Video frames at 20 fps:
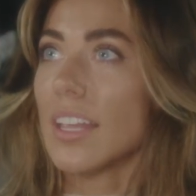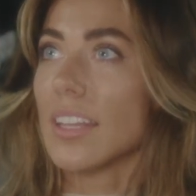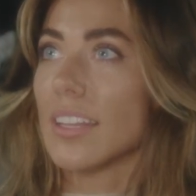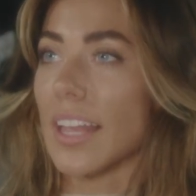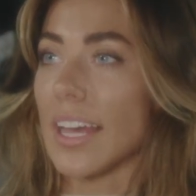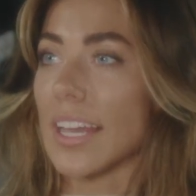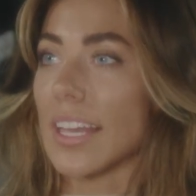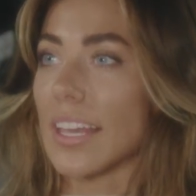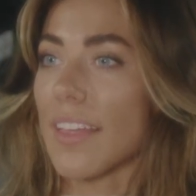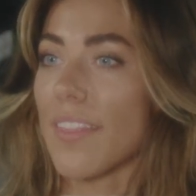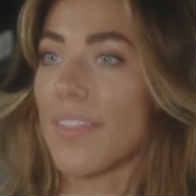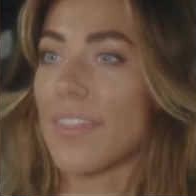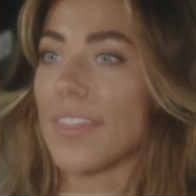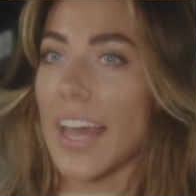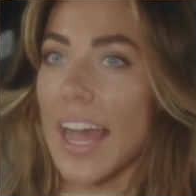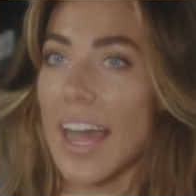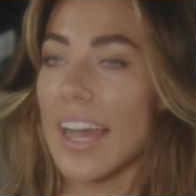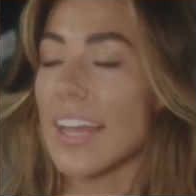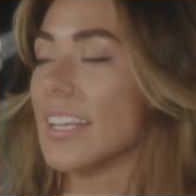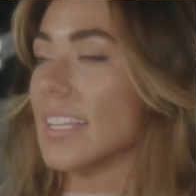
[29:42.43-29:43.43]
like
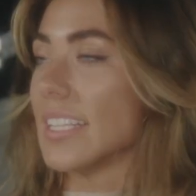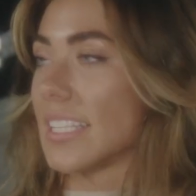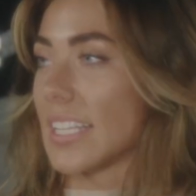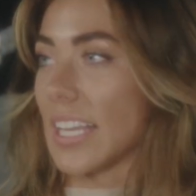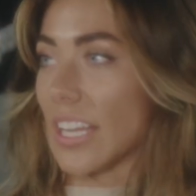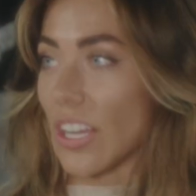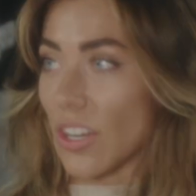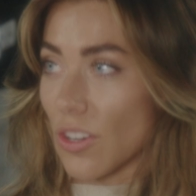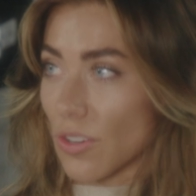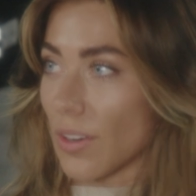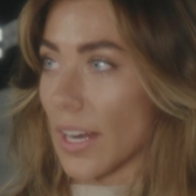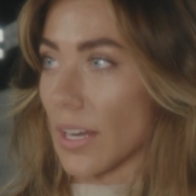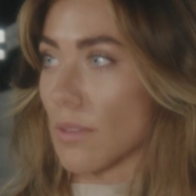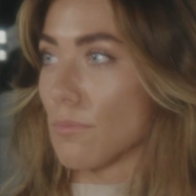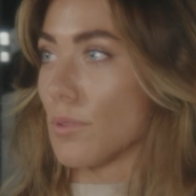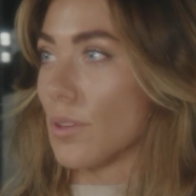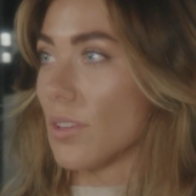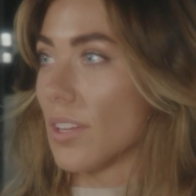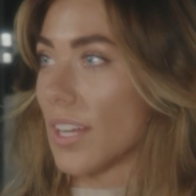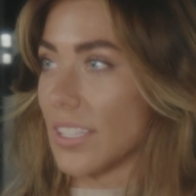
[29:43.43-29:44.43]
that is
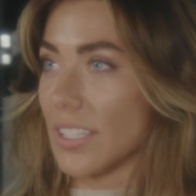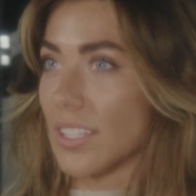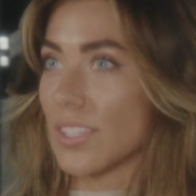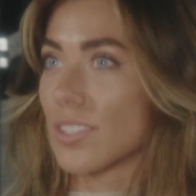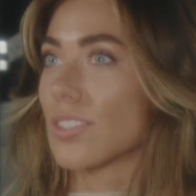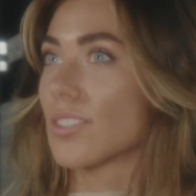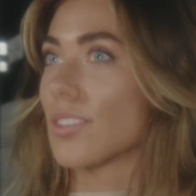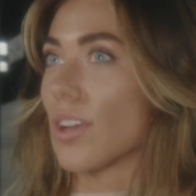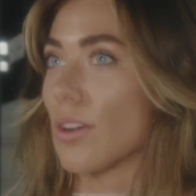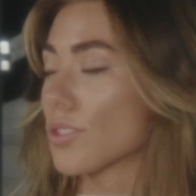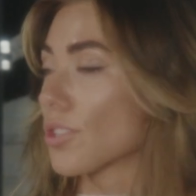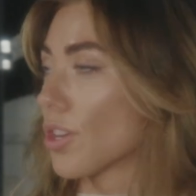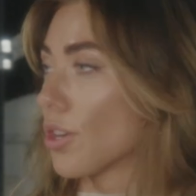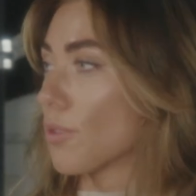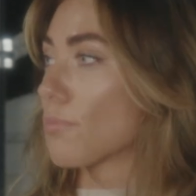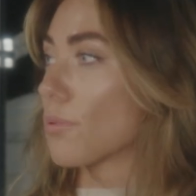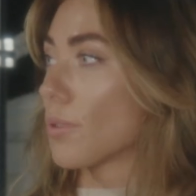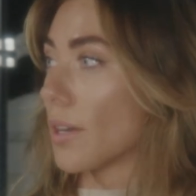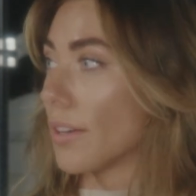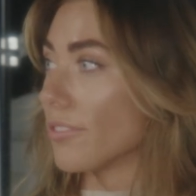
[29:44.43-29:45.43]
incredible and
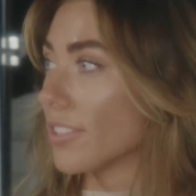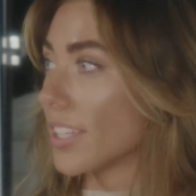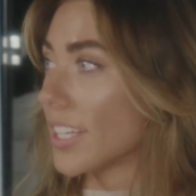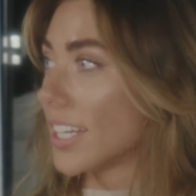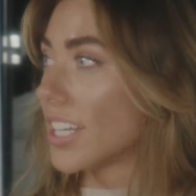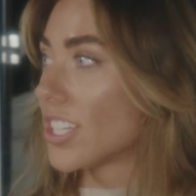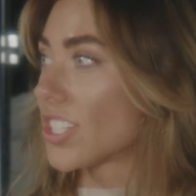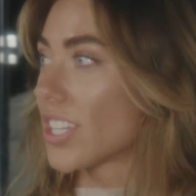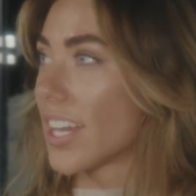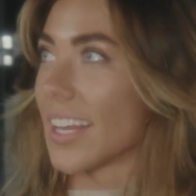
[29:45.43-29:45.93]
so privileged.